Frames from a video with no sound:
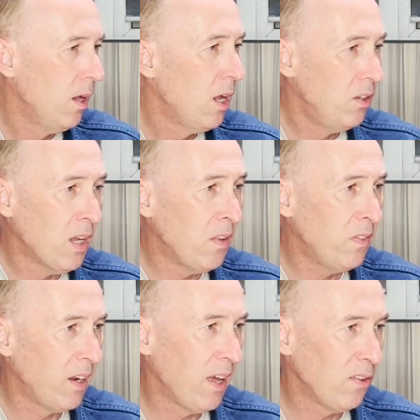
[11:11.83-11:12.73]

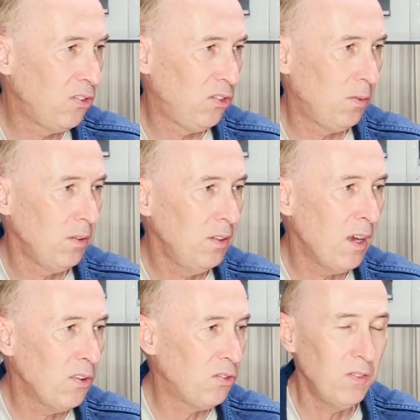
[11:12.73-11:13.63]
Nonetheless,
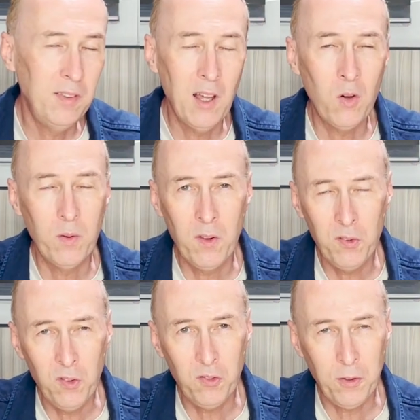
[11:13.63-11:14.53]
yes. Now, this
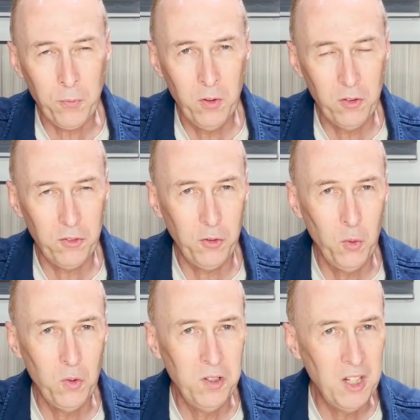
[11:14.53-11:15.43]
is different
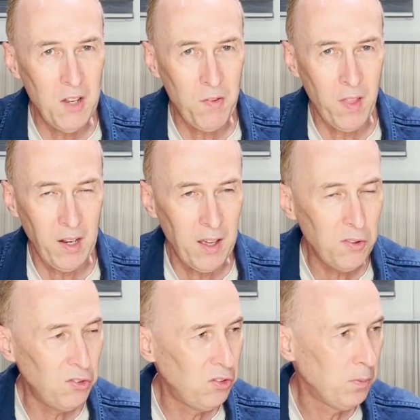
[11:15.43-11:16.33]
to
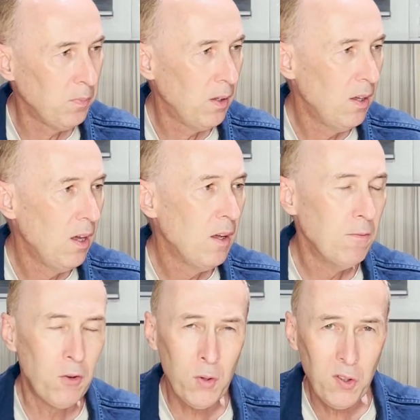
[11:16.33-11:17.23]
nevertheless.
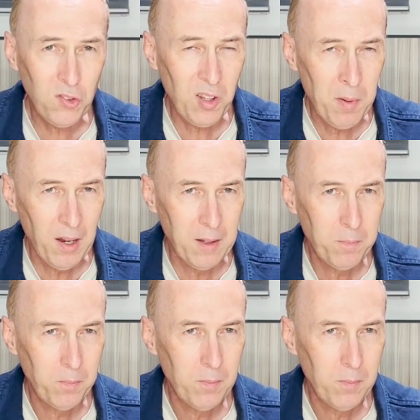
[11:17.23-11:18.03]
Very similar,